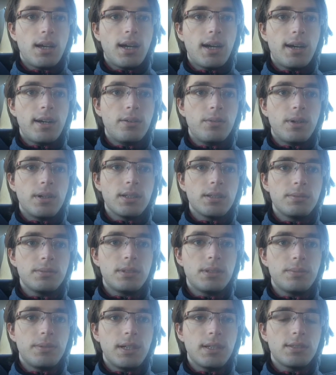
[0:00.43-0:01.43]
Hi, welcome
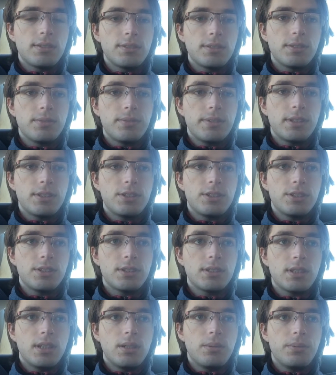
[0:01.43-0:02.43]
to Michael's
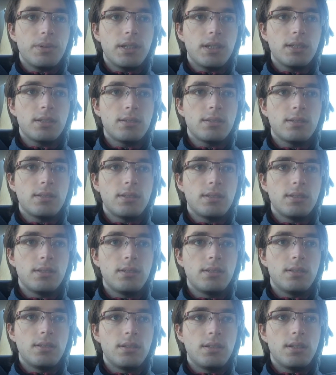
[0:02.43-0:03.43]
Adventures. I'm Michael.
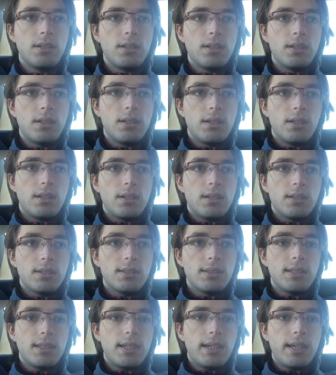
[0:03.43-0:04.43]

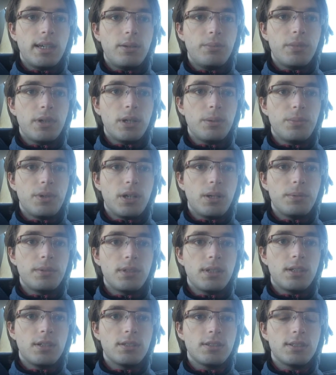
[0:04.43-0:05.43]
Today, my mom
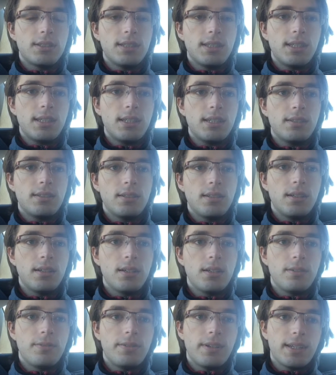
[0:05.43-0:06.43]
and I are seeing
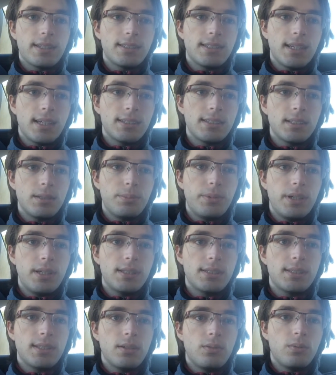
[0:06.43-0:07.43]
Fantastic
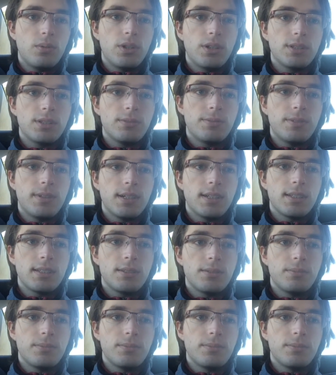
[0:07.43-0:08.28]
Beasts and Where to Find